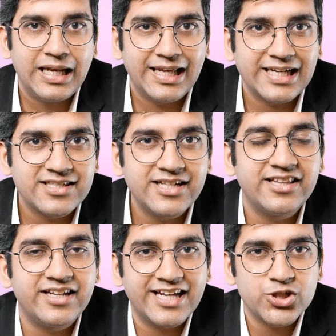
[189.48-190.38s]
Like I said,
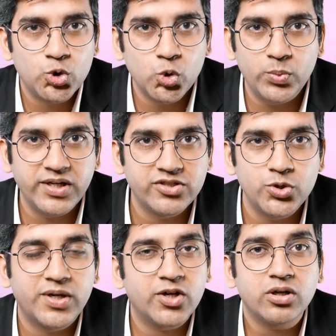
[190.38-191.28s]
in the next 2 weeks,
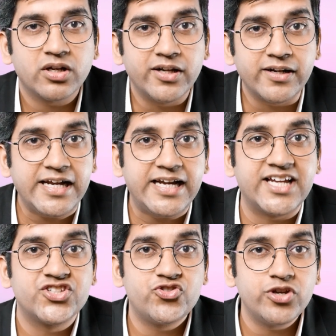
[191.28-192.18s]
you cannot read
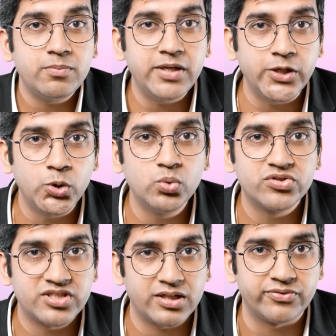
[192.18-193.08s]
extremely new
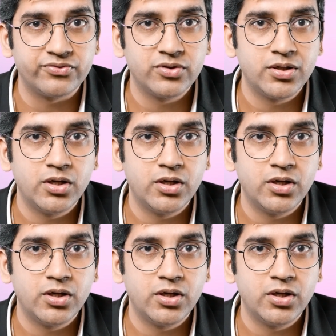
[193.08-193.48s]
stuff